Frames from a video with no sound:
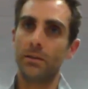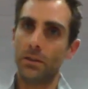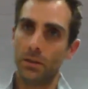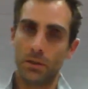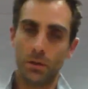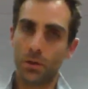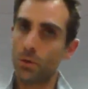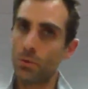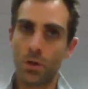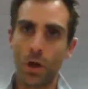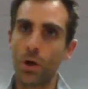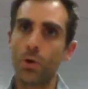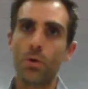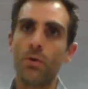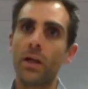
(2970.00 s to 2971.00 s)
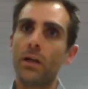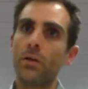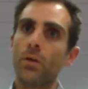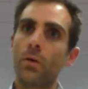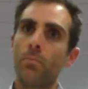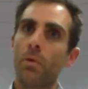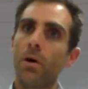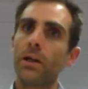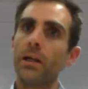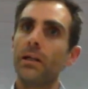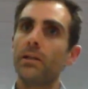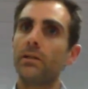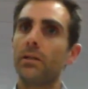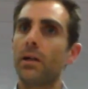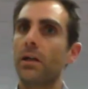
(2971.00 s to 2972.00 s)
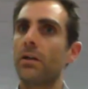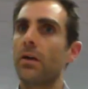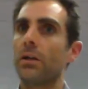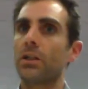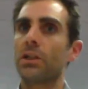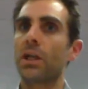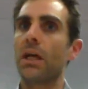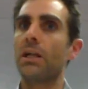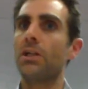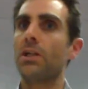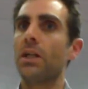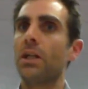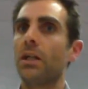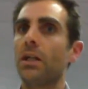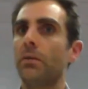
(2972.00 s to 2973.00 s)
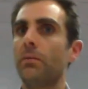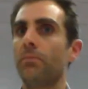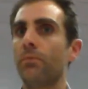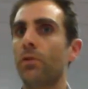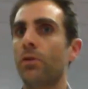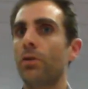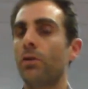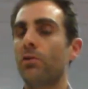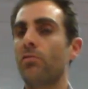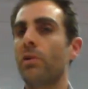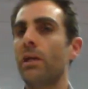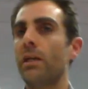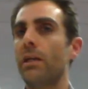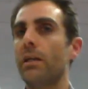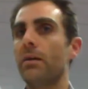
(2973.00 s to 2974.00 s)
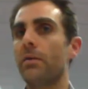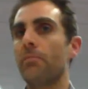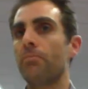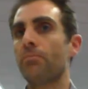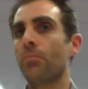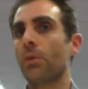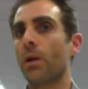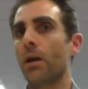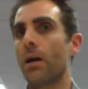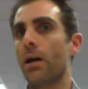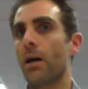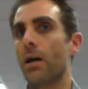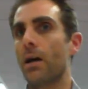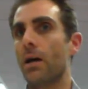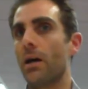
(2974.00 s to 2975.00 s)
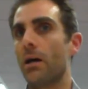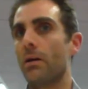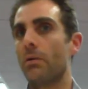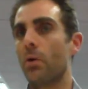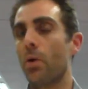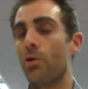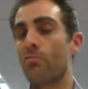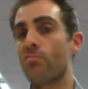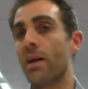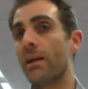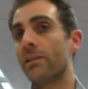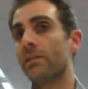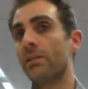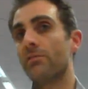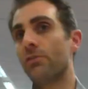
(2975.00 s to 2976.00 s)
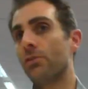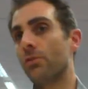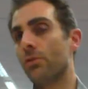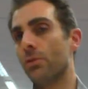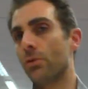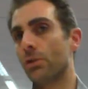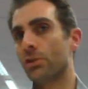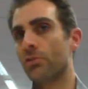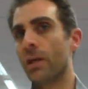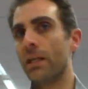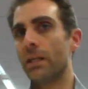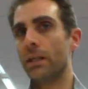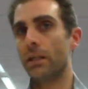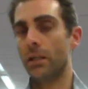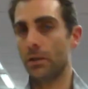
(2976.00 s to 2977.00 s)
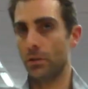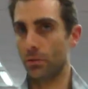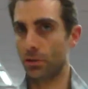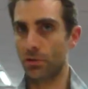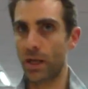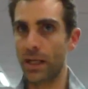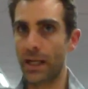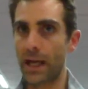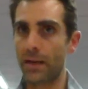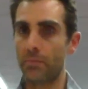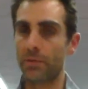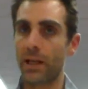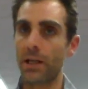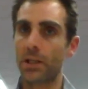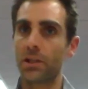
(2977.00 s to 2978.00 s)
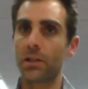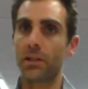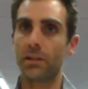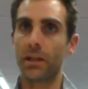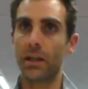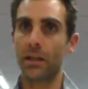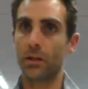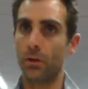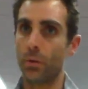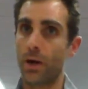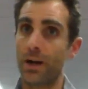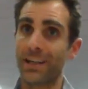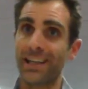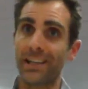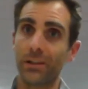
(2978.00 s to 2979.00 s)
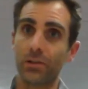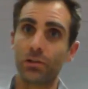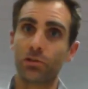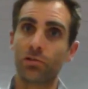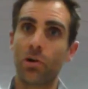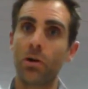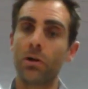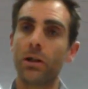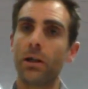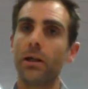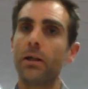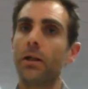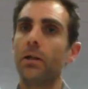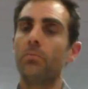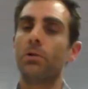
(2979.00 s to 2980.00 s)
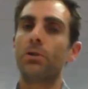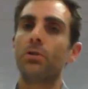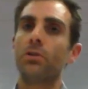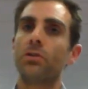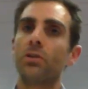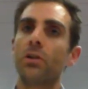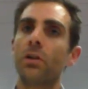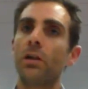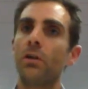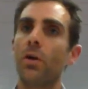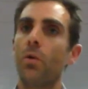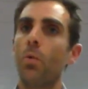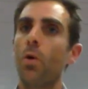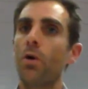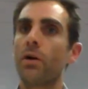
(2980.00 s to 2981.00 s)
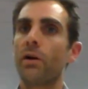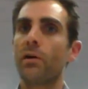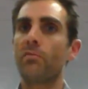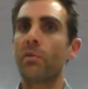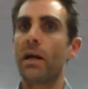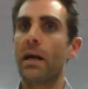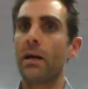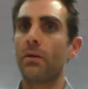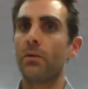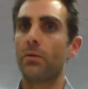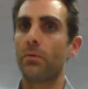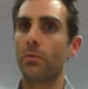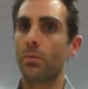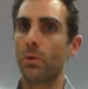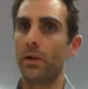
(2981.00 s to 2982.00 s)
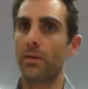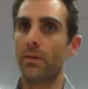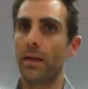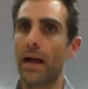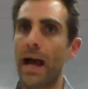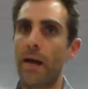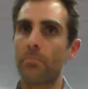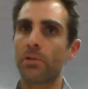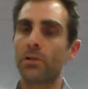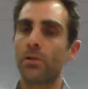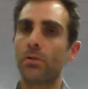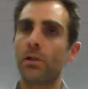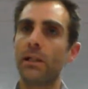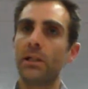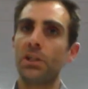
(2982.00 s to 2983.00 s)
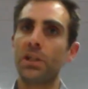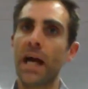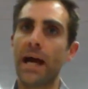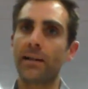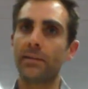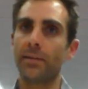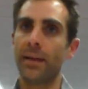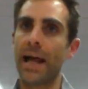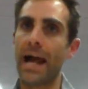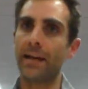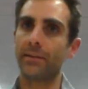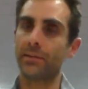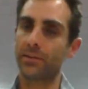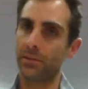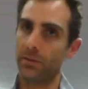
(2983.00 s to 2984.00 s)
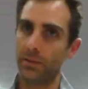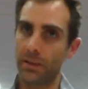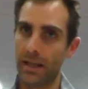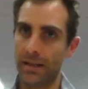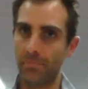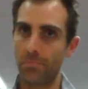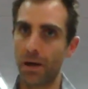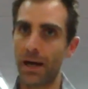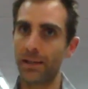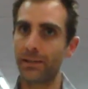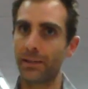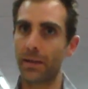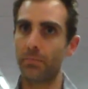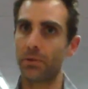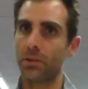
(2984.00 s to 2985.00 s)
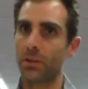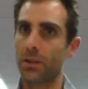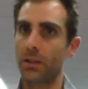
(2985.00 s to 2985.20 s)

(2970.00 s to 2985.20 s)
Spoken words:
you know that your bodies are not changing to the degree or relative to your training. Your training adaptation is you are getting stronger, but you're certainly not walking around with absolutely jacked lats and biceps.